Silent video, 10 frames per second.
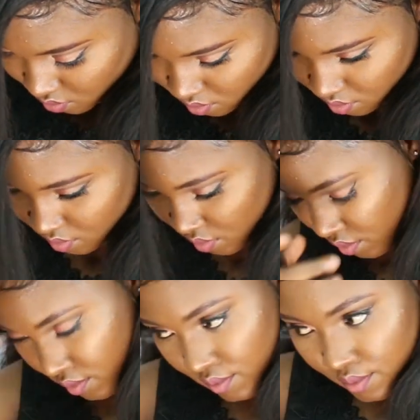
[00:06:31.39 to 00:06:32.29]

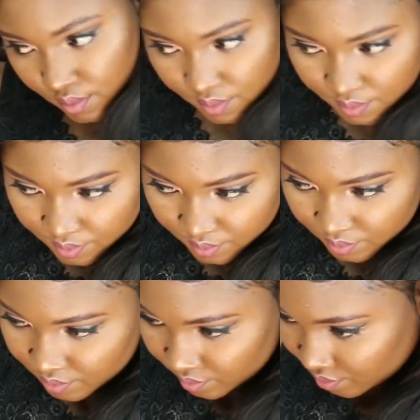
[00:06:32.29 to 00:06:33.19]
So divide your
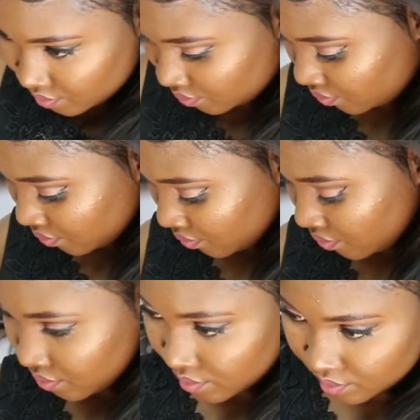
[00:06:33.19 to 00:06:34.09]
hair into,
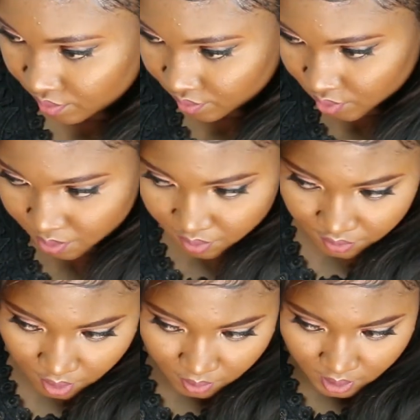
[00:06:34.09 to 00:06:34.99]
in, into
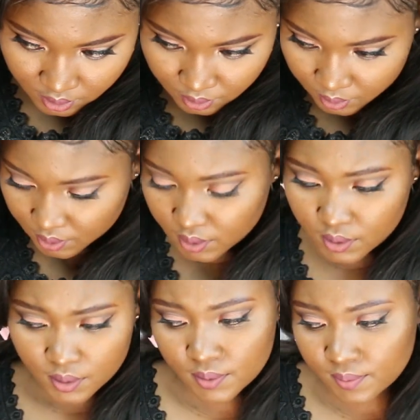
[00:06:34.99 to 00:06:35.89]
sections
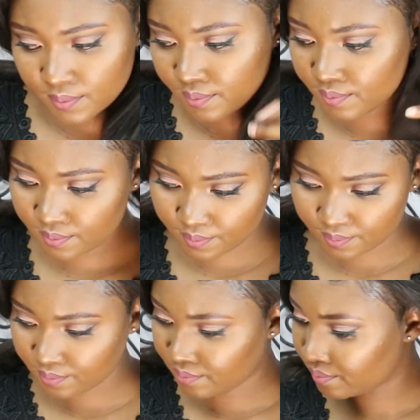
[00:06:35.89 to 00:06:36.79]
and start
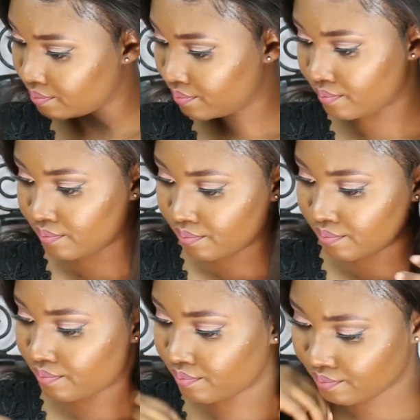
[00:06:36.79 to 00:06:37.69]

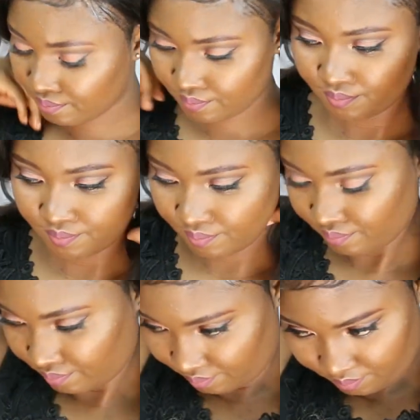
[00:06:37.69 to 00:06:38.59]
by the
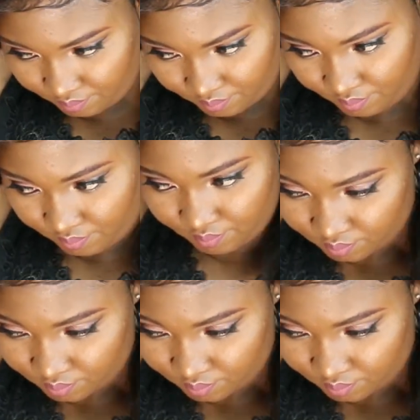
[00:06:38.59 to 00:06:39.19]
hair in